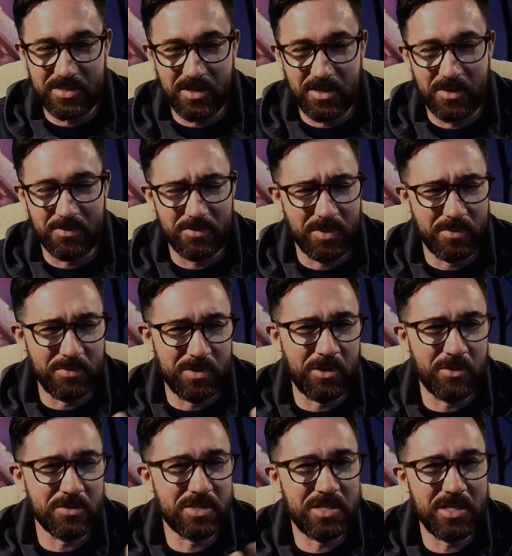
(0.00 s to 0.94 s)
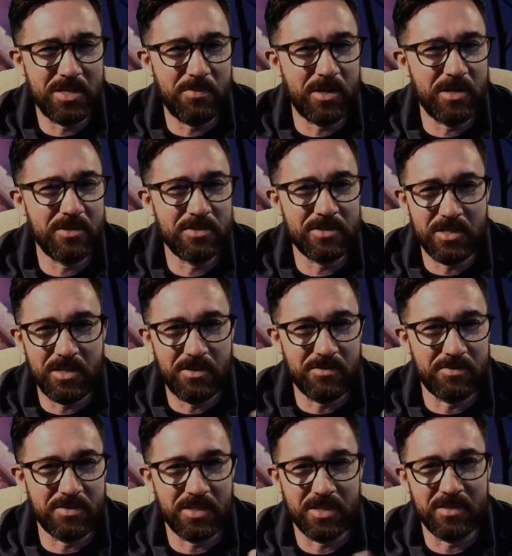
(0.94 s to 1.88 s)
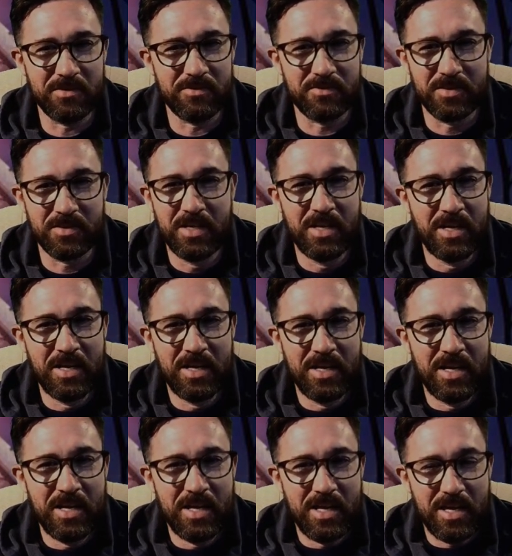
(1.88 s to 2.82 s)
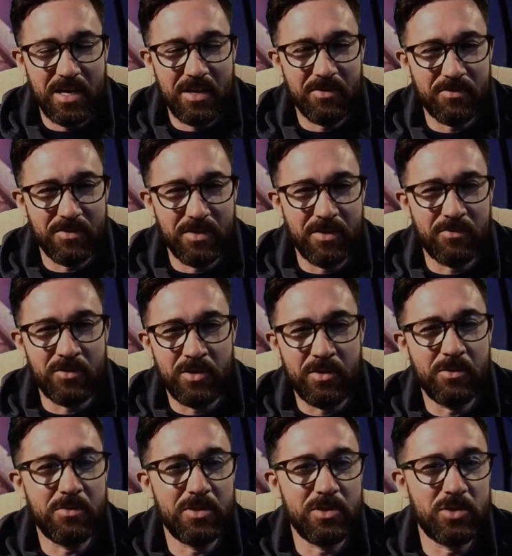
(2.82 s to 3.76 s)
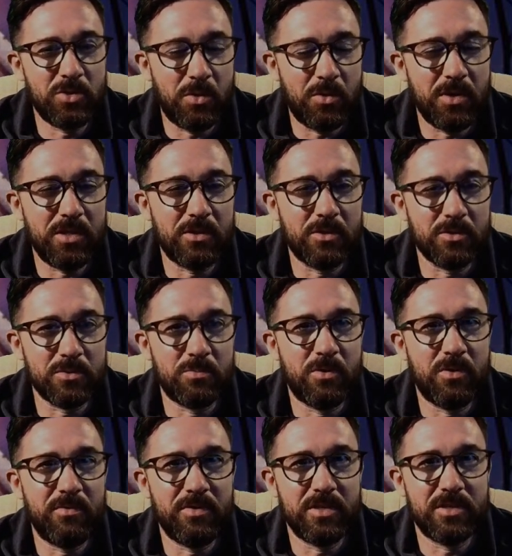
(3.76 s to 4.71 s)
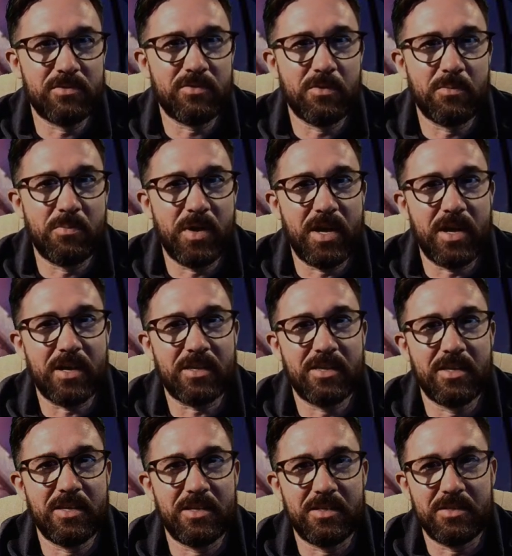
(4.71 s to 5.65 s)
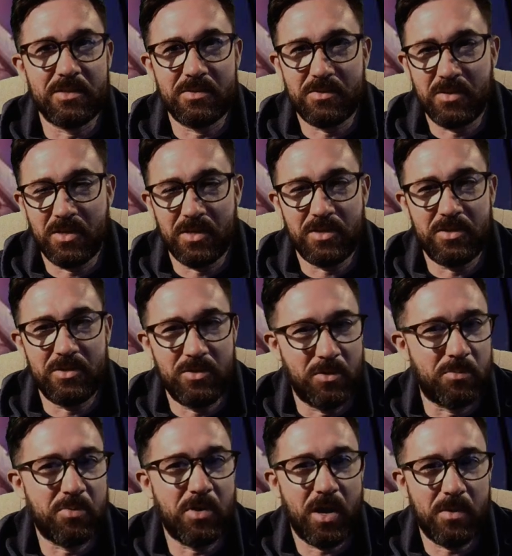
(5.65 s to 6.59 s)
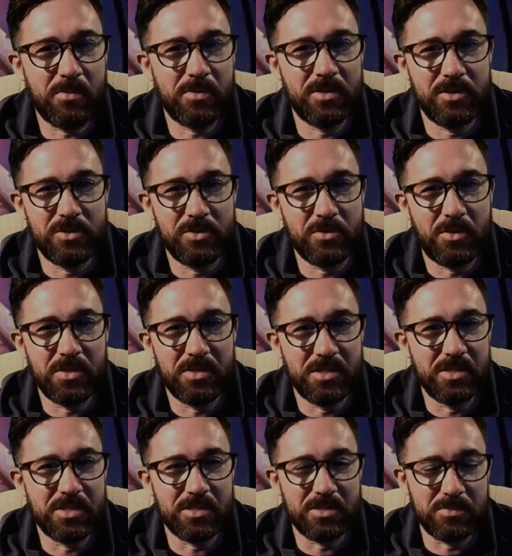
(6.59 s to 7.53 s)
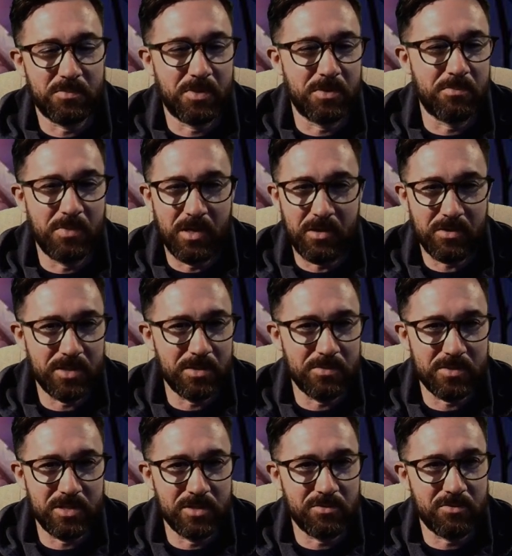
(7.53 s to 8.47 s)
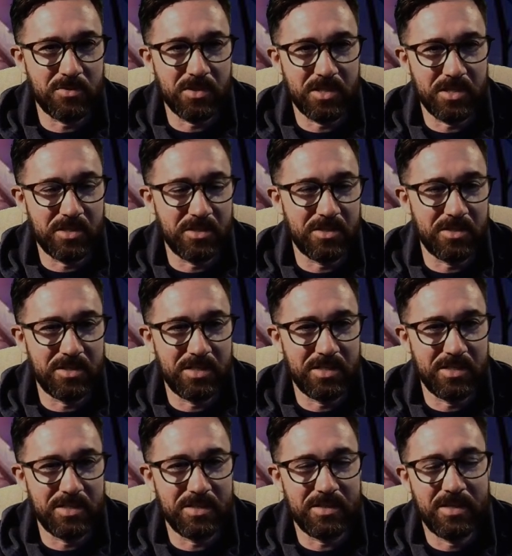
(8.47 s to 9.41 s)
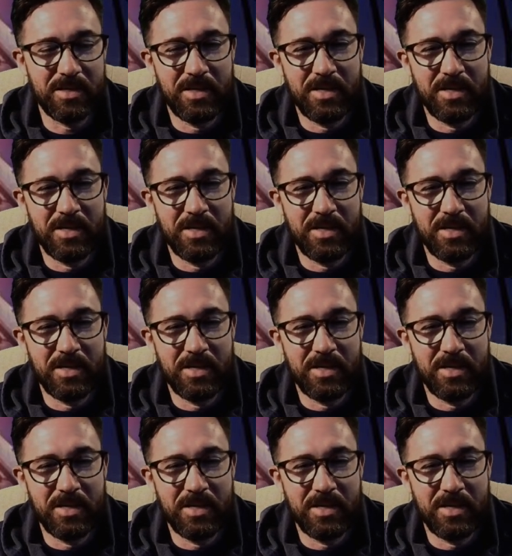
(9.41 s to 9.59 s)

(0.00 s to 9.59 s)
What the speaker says: I mean, go see it by yourself. Like, if you enjoy those movies from back then, like, you'll probably enjoy this. Mel Gibson's really good in it.